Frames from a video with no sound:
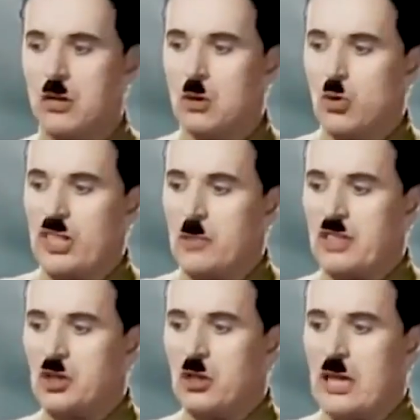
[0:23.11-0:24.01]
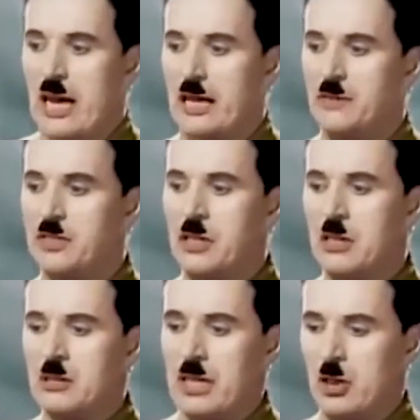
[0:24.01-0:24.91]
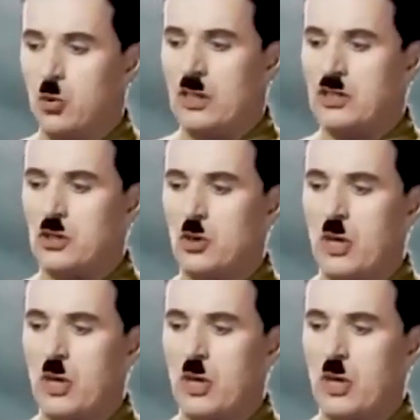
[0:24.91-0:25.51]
who regiment your lives, tell you what to do,